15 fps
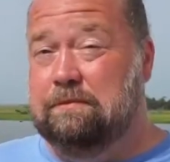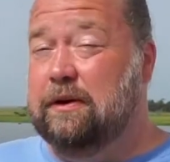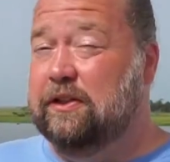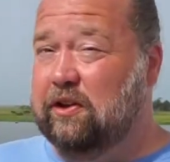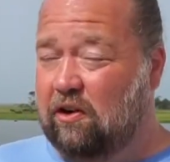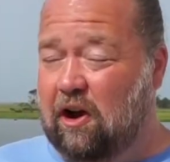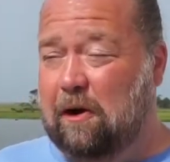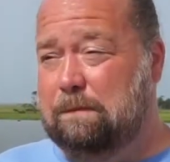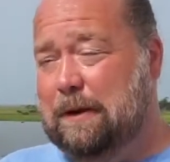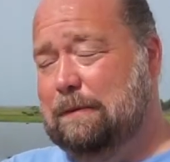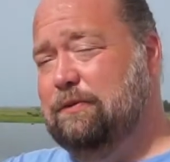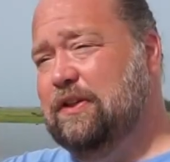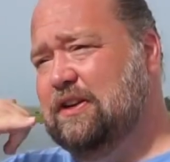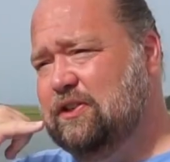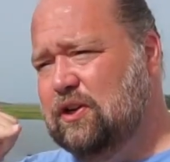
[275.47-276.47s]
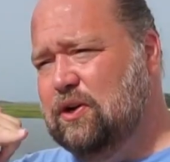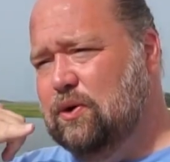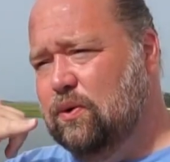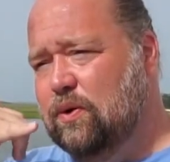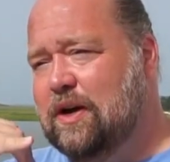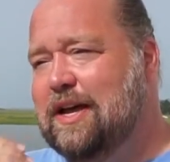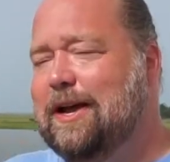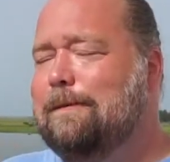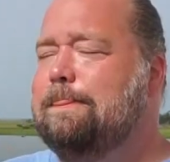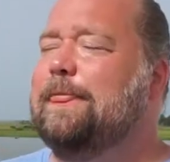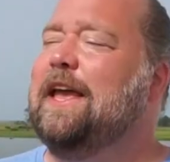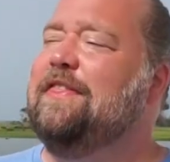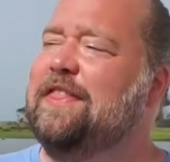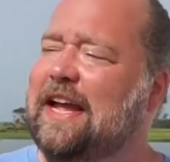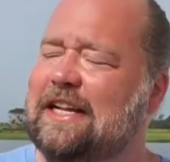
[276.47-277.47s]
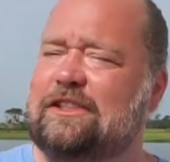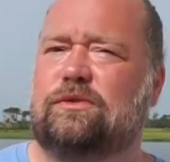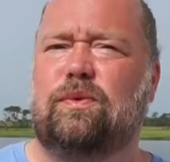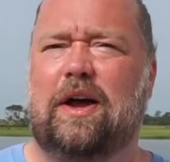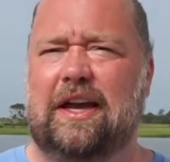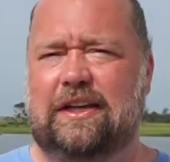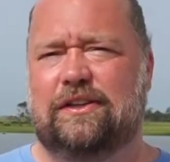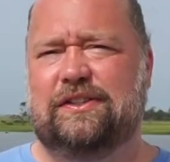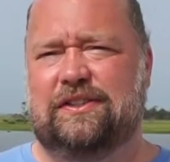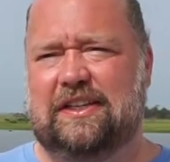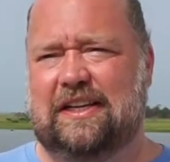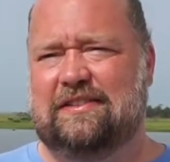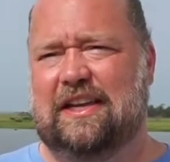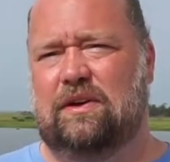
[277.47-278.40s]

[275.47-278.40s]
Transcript: But there are people that do, and that's why you'll see it's